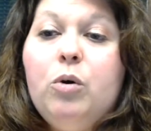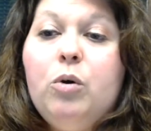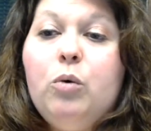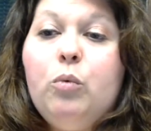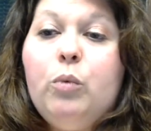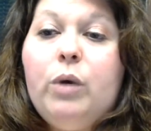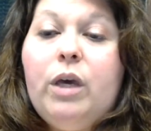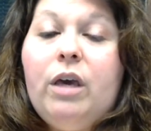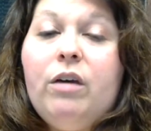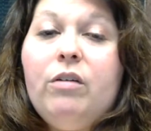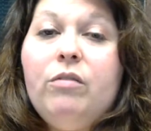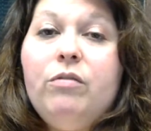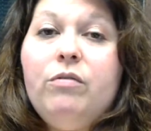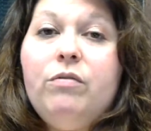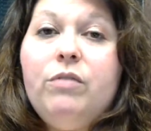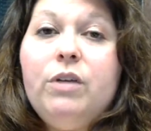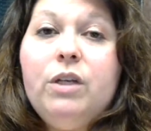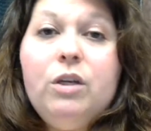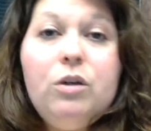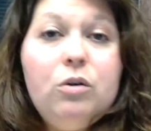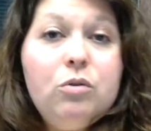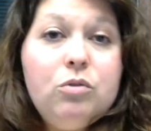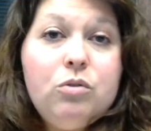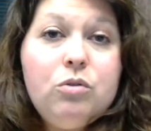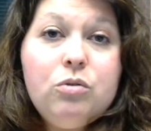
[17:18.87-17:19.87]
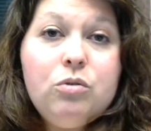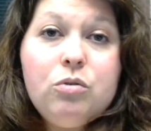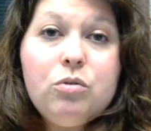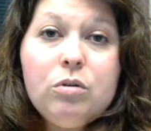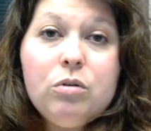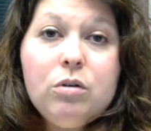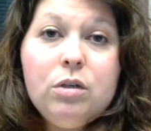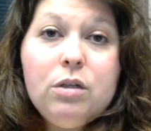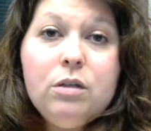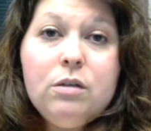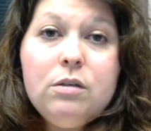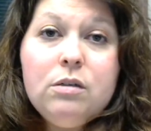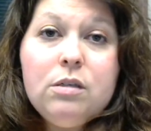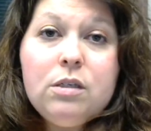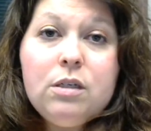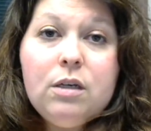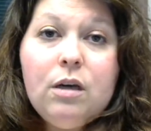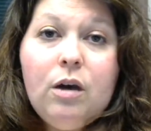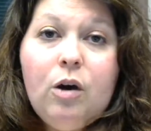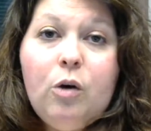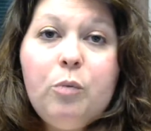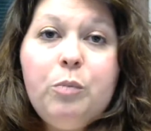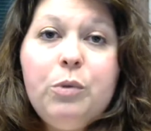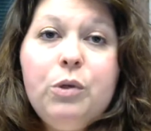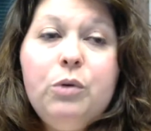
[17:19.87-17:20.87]
We have video tutorials to
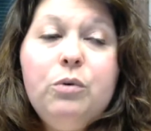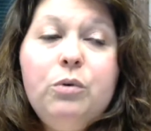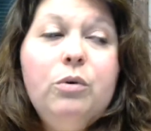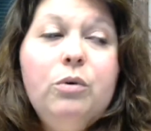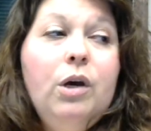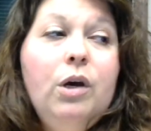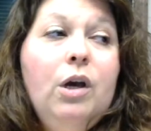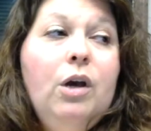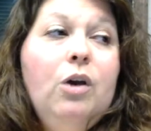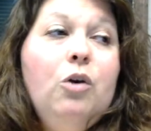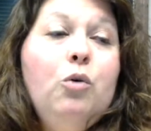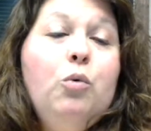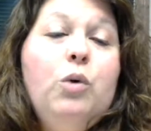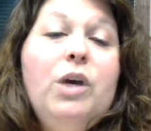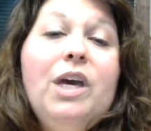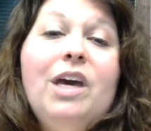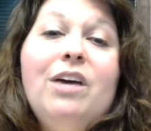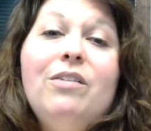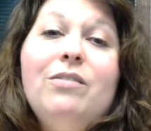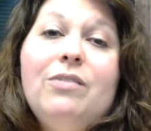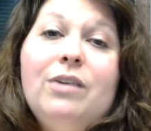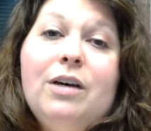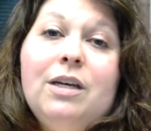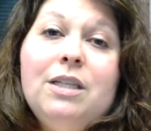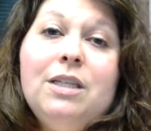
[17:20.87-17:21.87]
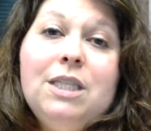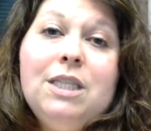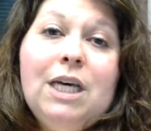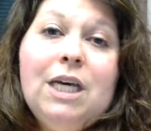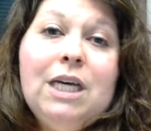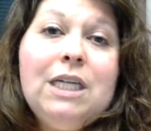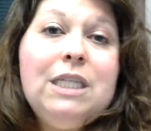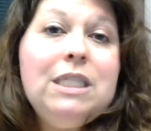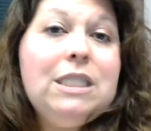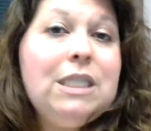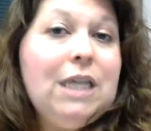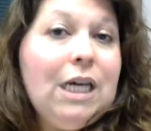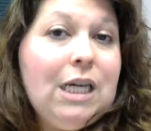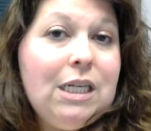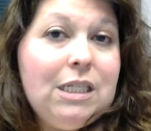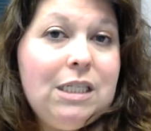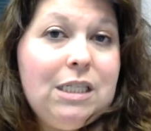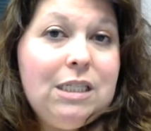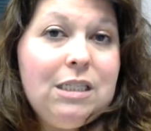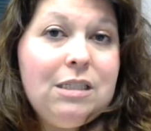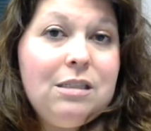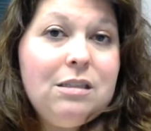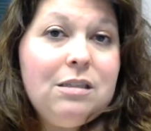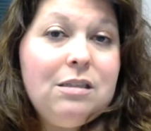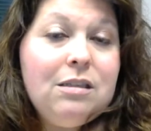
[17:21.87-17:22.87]
help you. We have online
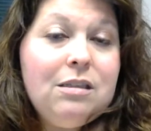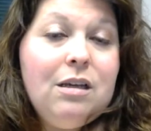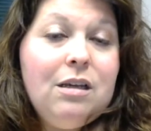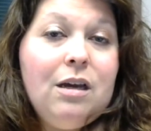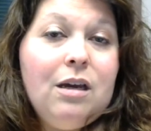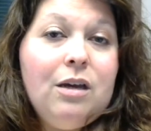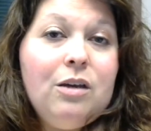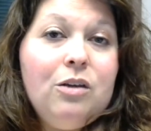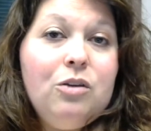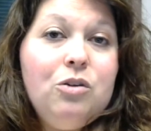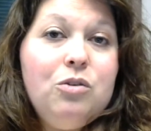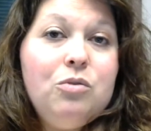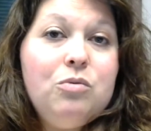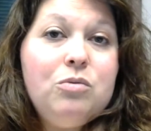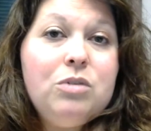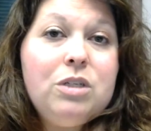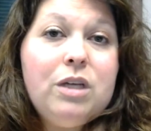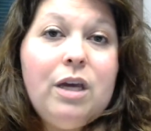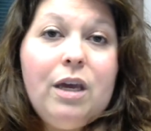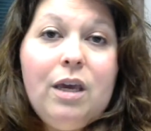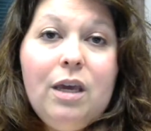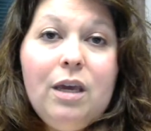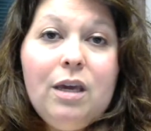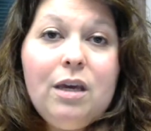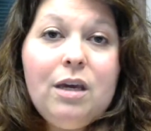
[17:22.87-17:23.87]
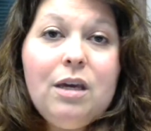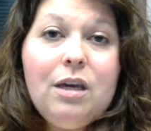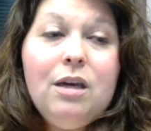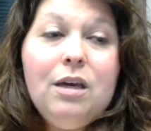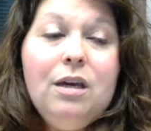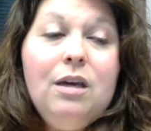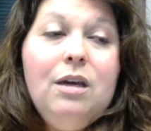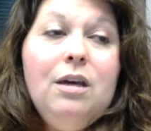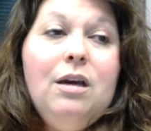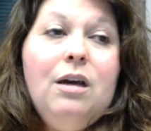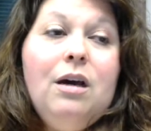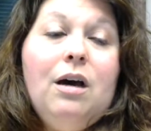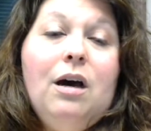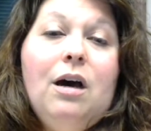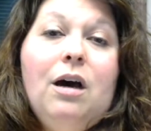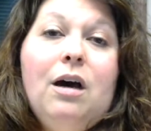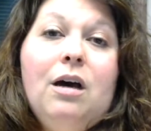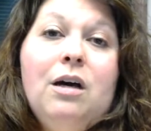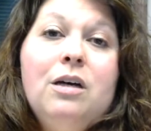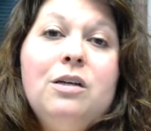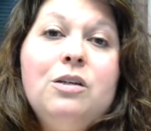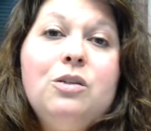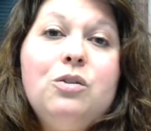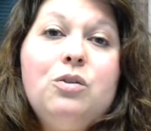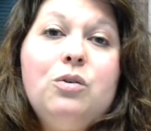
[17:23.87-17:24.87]
tests that you take
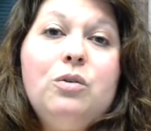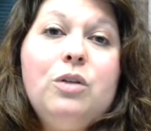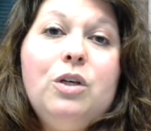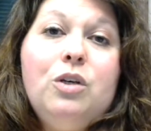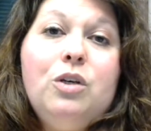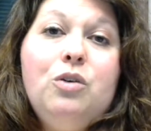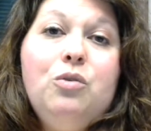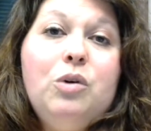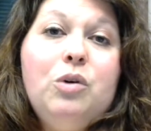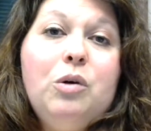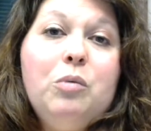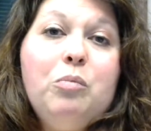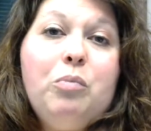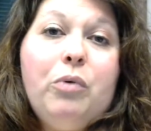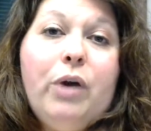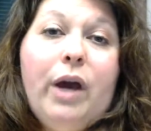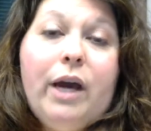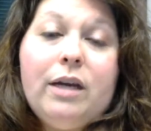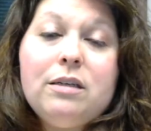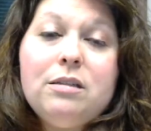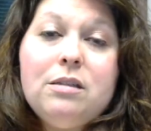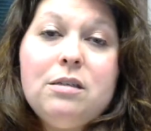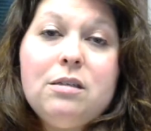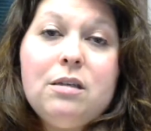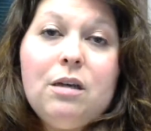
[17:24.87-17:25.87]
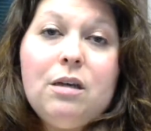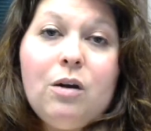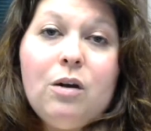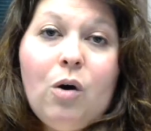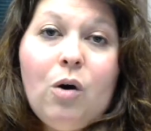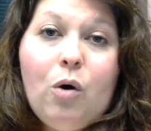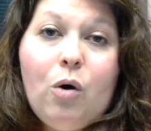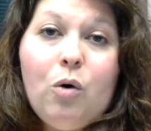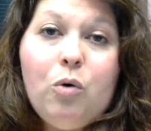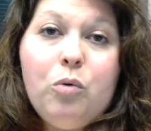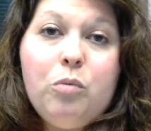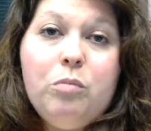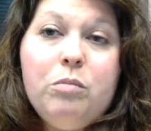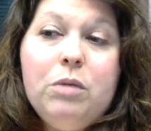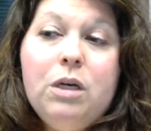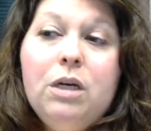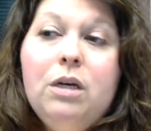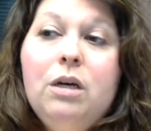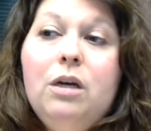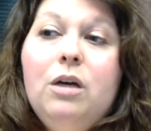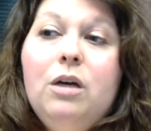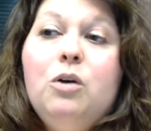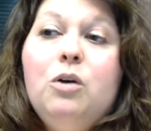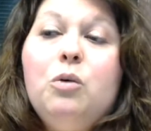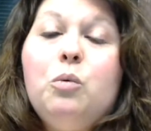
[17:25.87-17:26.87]
so that you can practice at home.
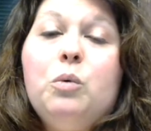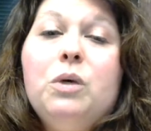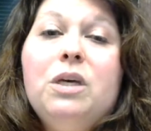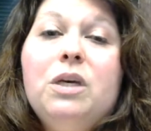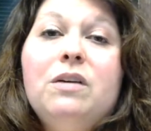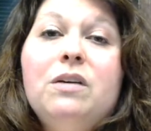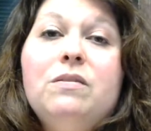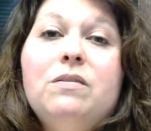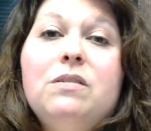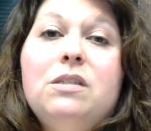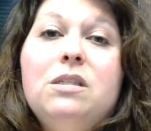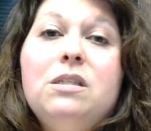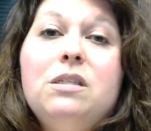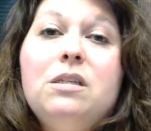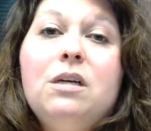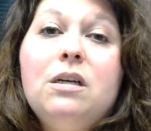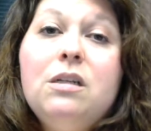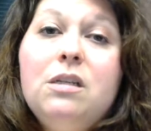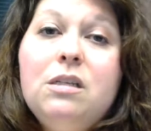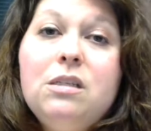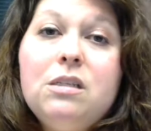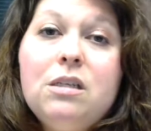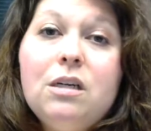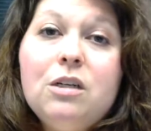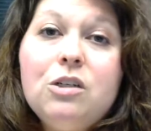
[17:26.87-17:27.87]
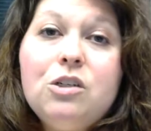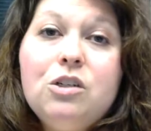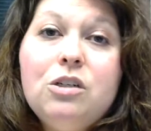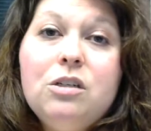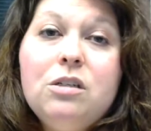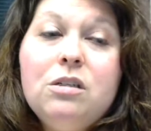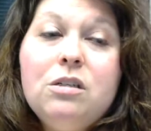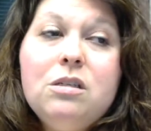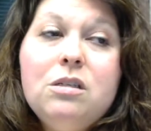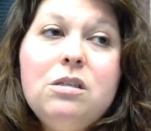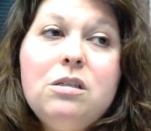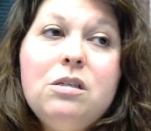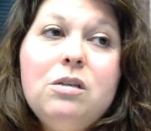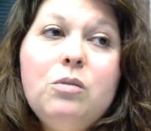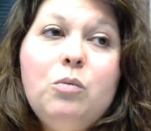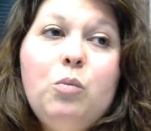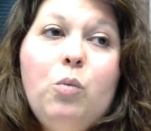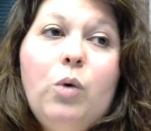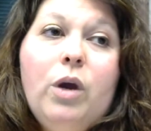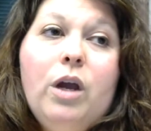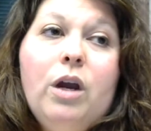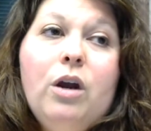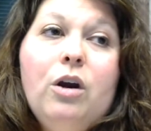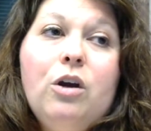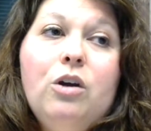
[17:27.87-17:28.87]
We have study sessions
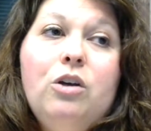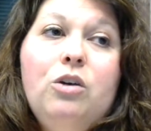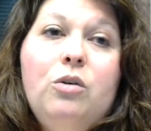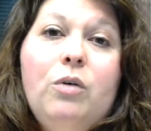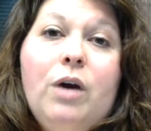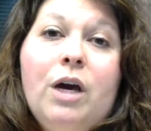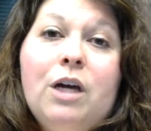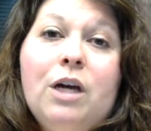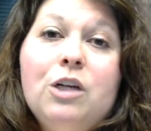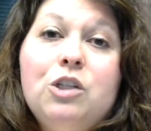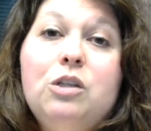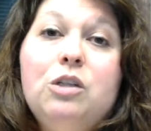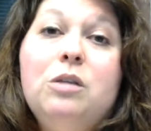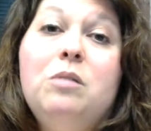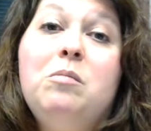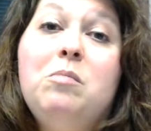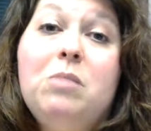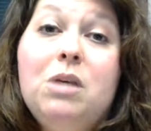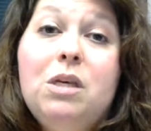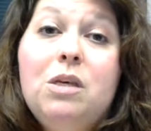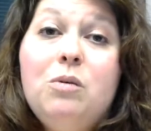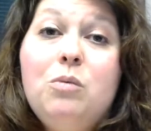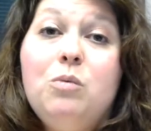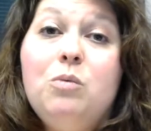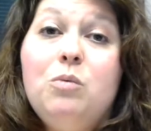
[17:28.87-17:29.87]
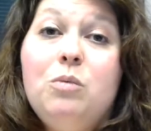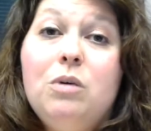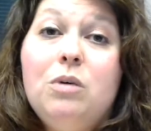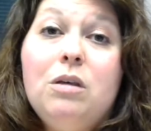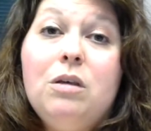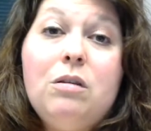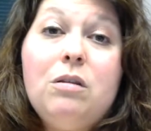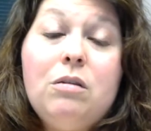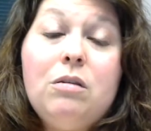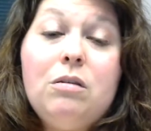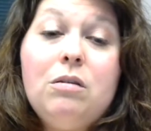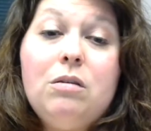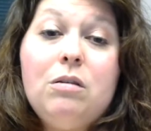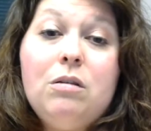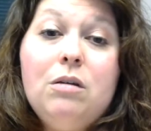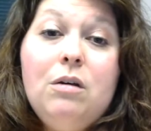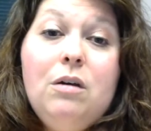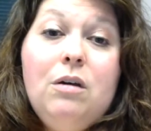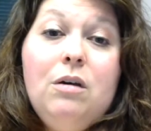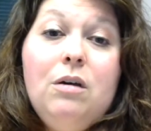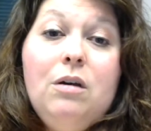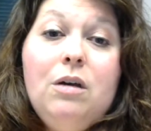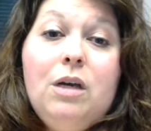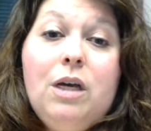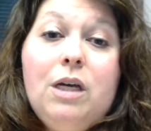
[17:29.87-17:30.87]
where you actually meet with
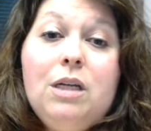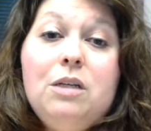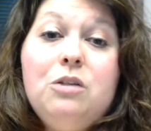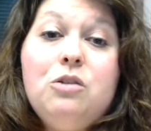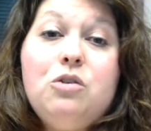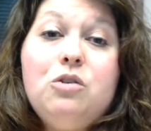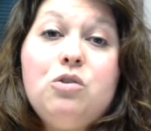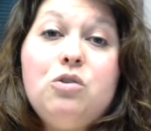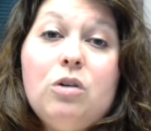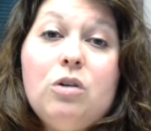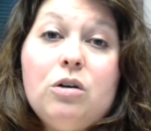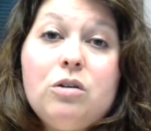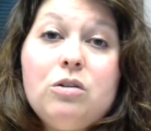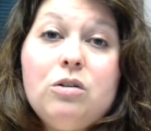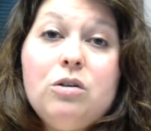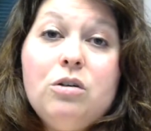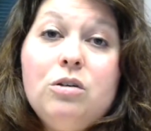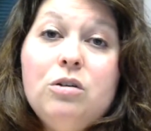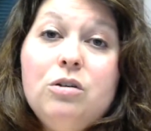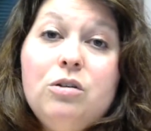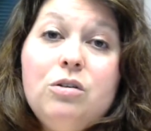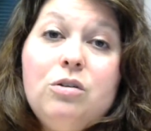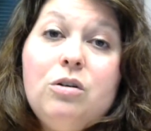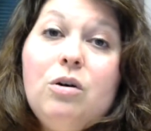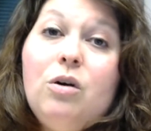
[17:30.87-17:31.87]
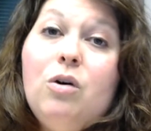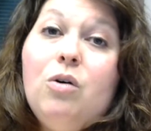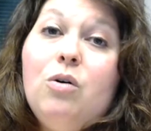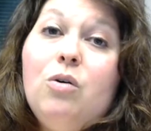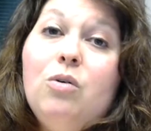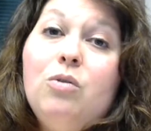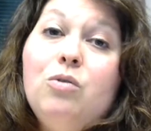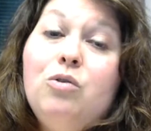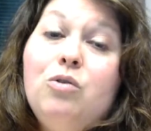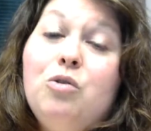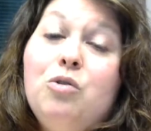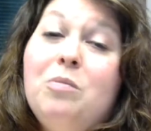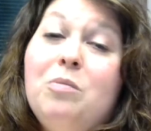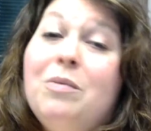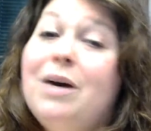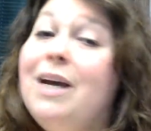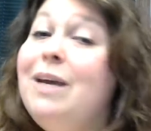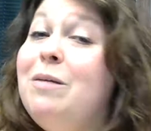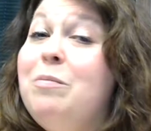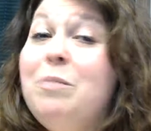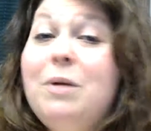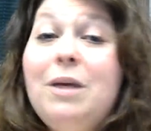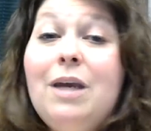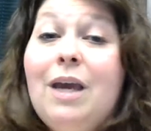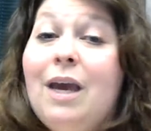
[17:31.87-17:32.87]
an instructor, so you
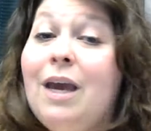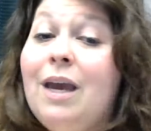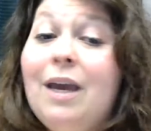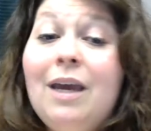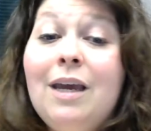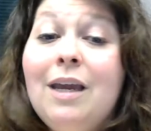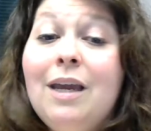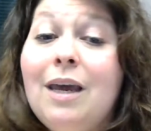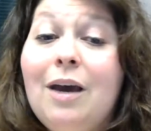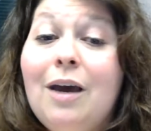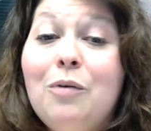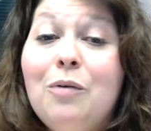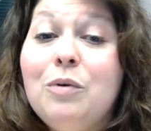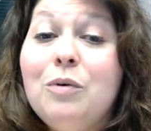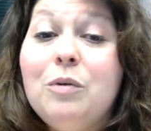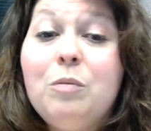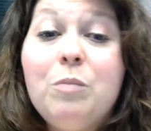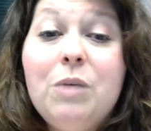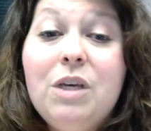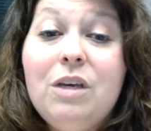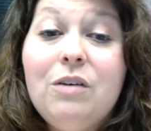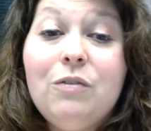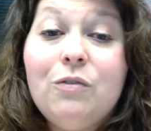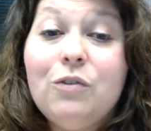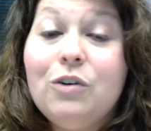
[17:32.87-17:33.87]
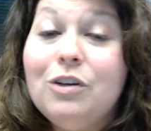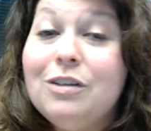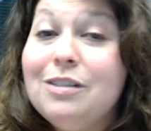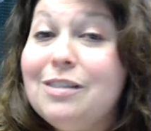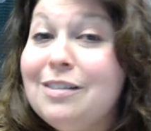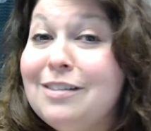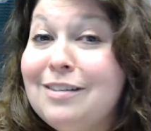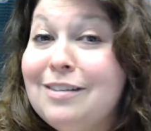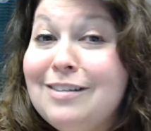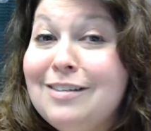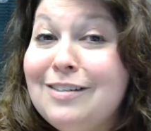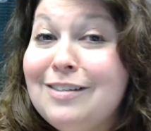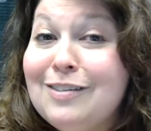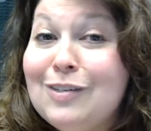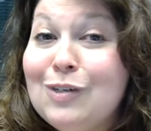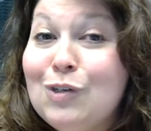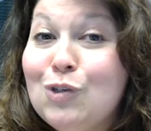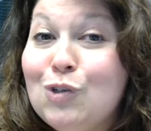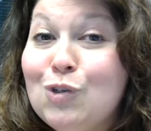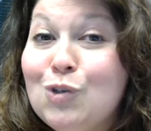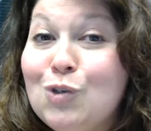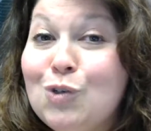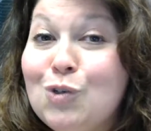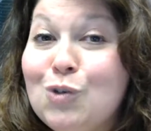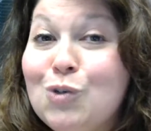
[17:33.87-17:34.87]
might be hanging out with me for a study
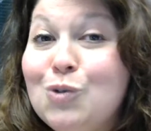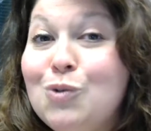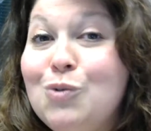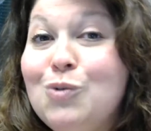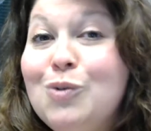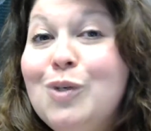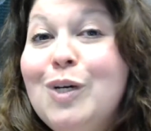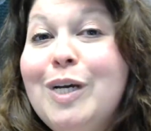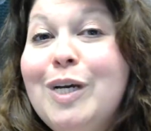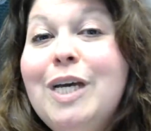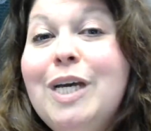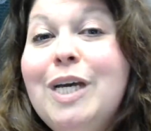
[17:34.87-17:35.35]
session too.